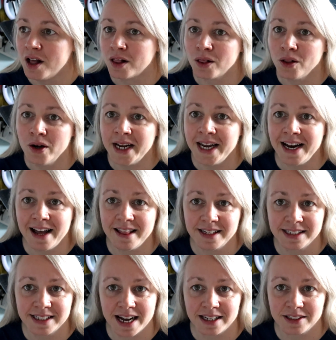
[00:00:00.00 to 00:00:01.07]
Looking at the
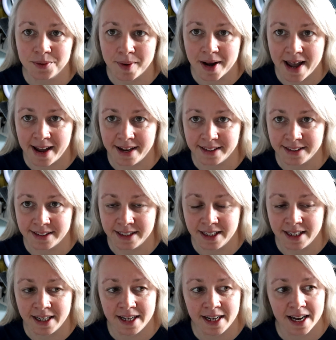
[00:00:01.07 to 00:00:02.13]
stats on my
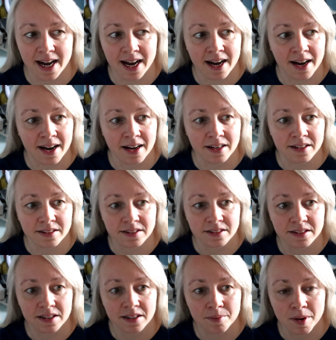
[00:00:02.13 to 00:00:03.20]
Etsy
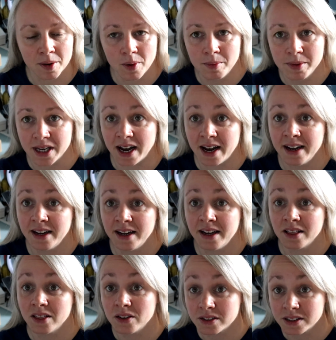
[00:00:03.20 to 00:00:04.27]
and my website,
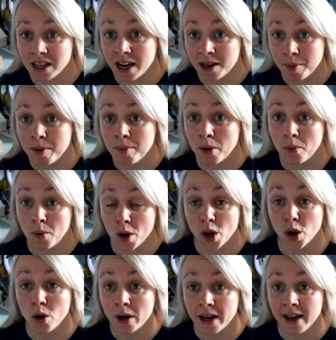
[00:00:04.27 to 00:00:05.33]
it looks like people were
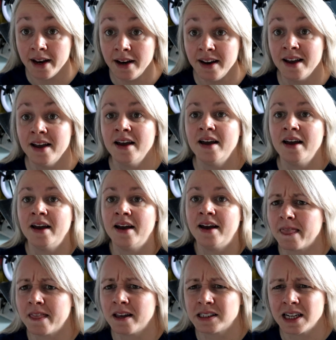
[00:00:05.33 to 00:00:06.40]
looking.
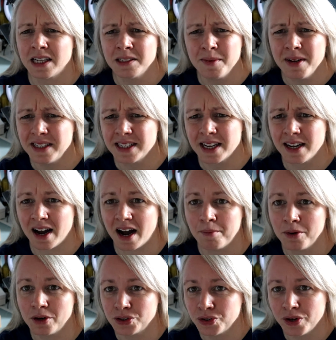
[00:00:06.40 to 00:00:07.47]
The stats on my Etsy, I'm
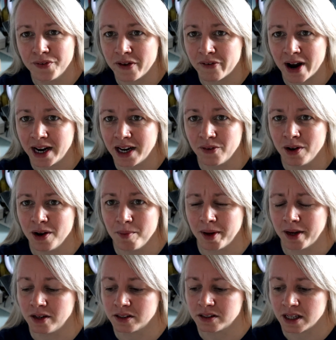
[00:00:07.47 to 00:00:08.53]
not sure if they're accurate
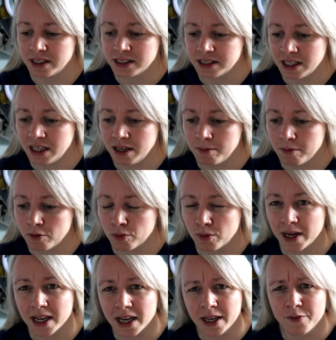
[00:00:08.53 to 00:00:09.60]
because they seem
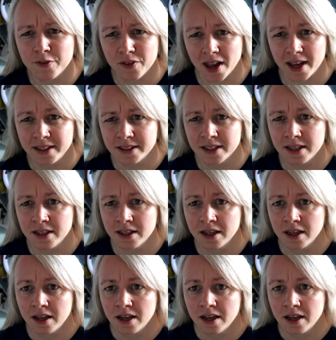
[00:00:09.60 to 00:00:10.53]
really inflated.